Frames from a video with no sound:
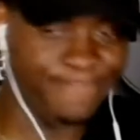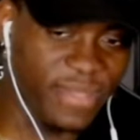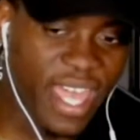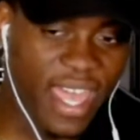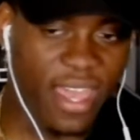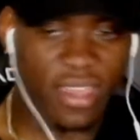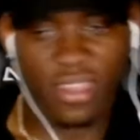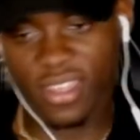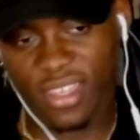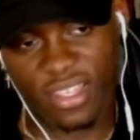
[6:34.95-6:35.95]

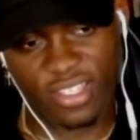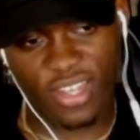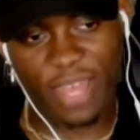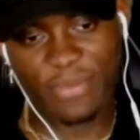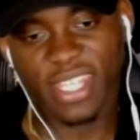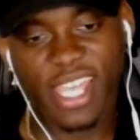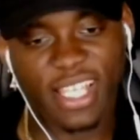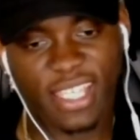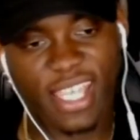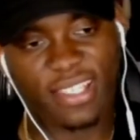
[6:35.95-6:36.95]
You know what I mean? Yeah,
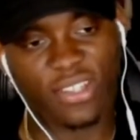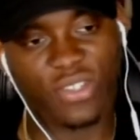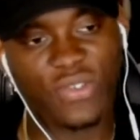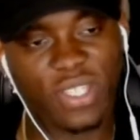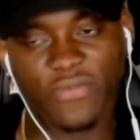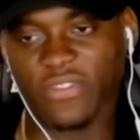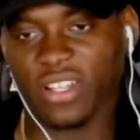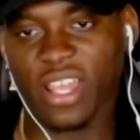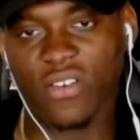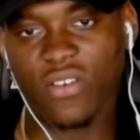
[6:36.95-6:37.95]
he has to do something
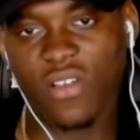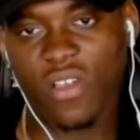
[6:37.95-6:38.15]
now.